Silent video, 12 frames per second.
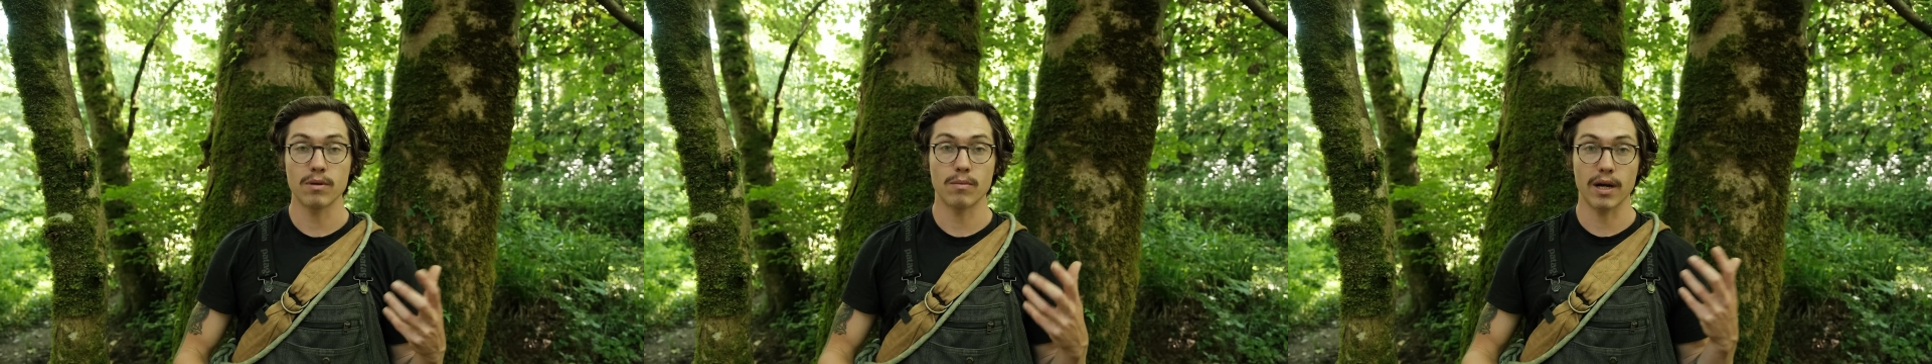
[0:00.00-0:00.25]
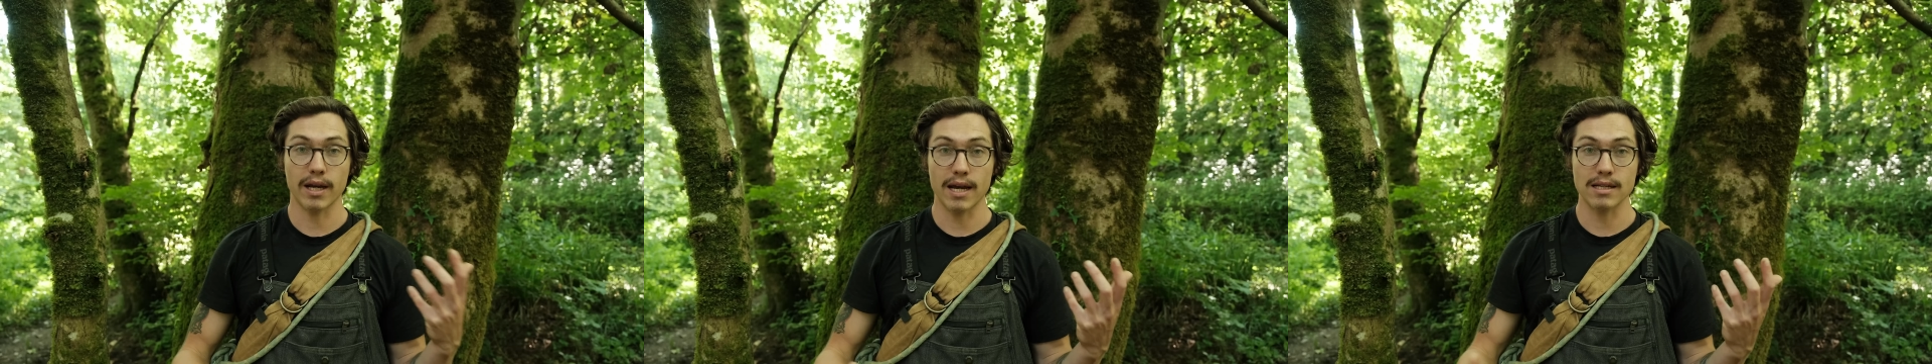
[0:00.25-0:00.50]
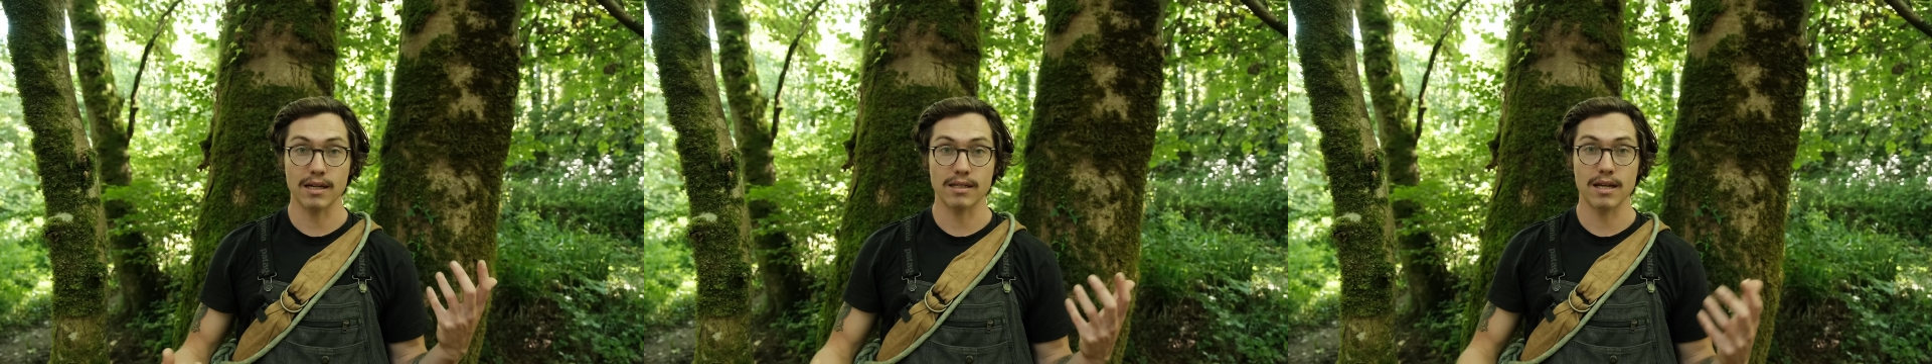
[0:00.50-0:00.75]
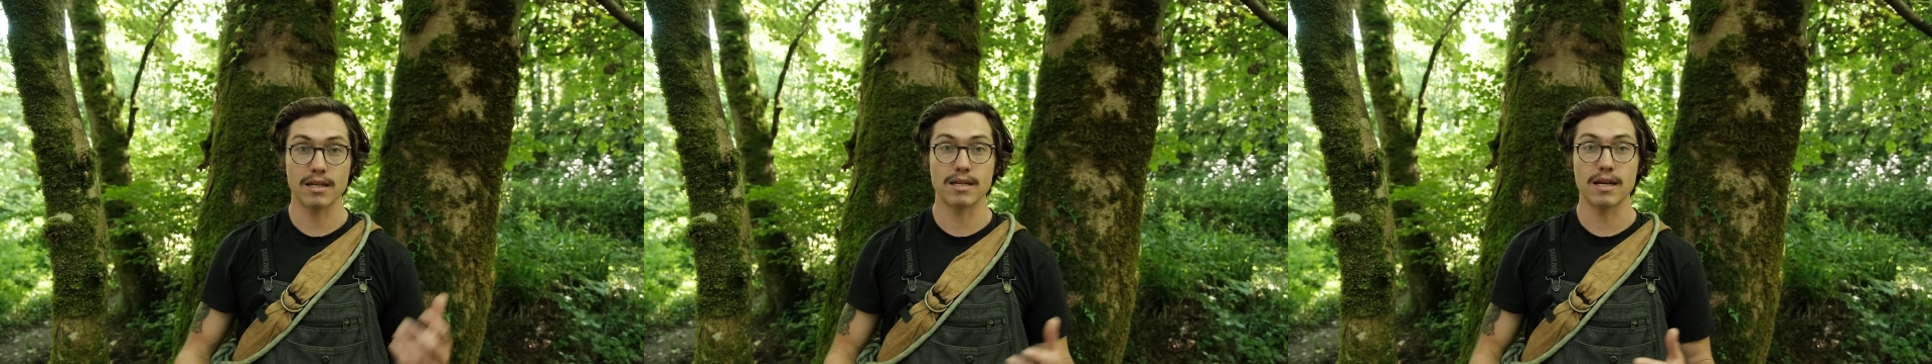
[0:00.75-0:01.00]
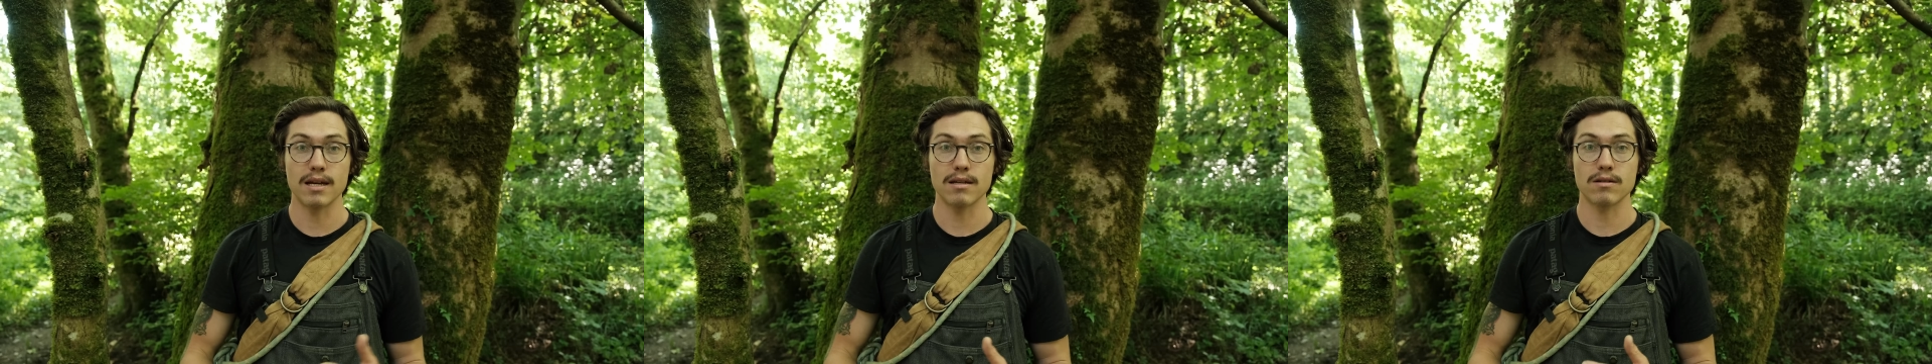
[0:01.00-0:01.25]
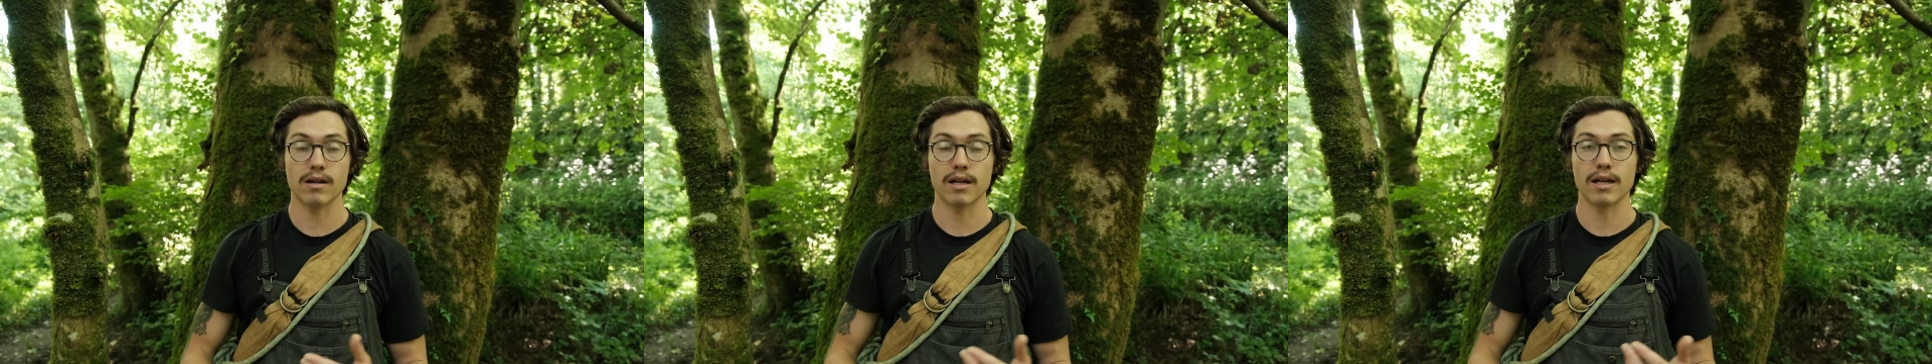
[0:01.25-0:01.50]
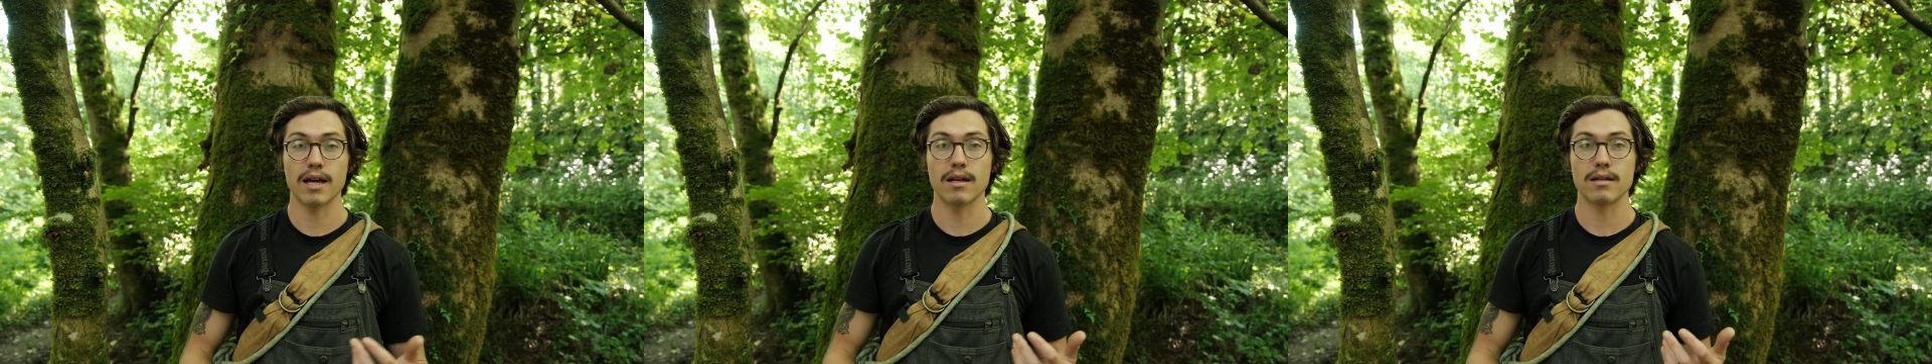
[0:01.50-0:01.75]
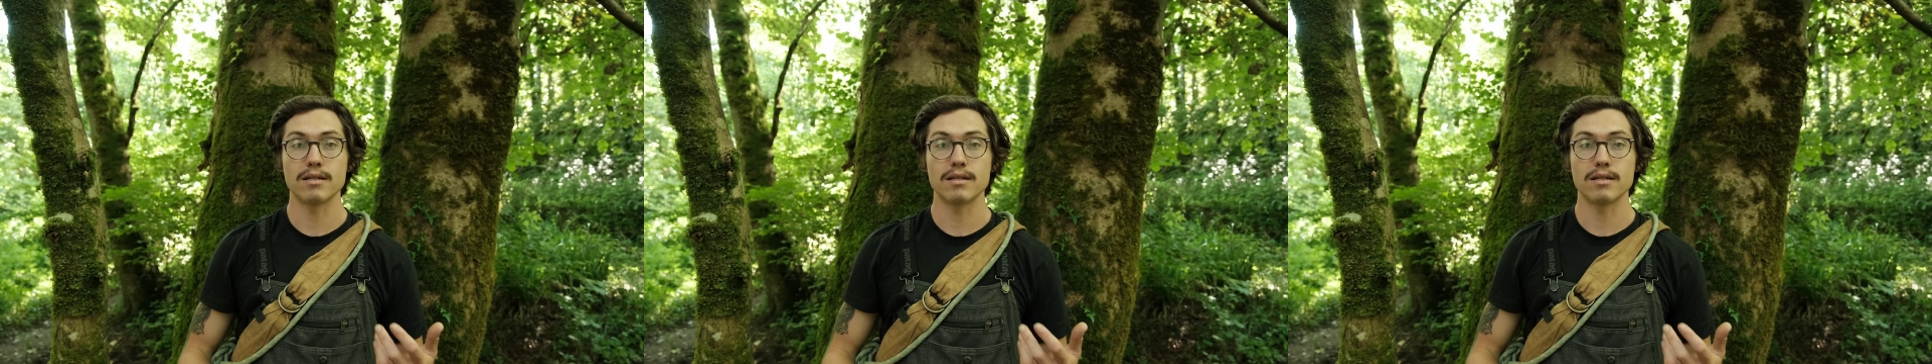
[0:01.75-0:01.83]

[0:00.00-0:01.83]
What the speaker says: In my case, like I said, deer, so I'm going to get